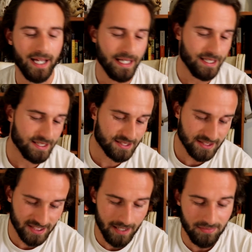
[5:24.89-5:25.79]
And it's the
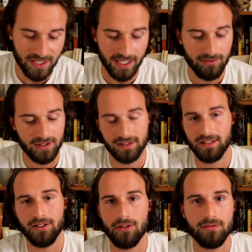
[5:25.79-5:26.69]
same thing with,
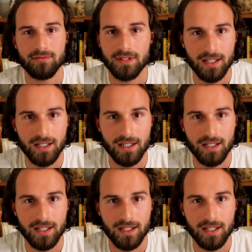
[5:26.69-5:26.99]
you know,